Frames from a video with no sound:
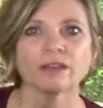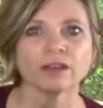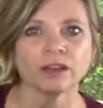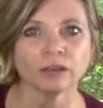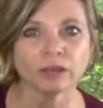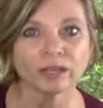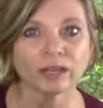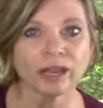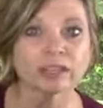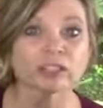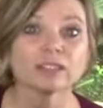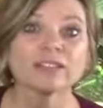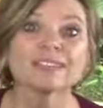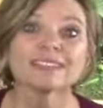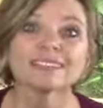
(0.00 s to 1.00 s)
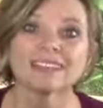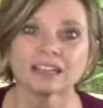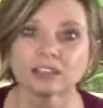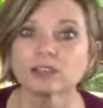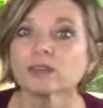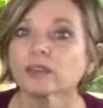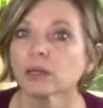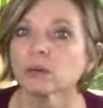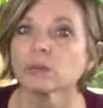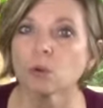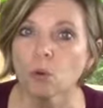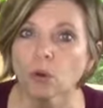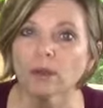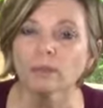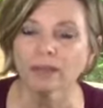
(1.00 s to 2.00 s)
Then you can actually schedule the
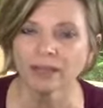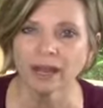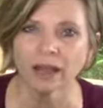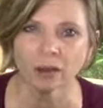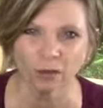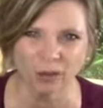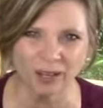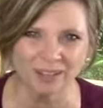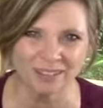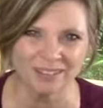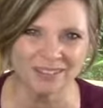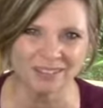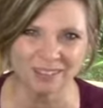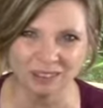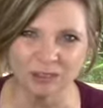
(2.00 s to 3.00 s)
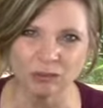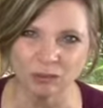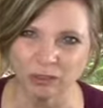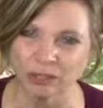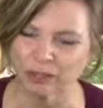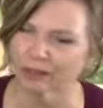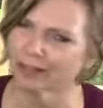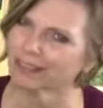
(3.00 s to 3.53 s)
appointment out into the new year,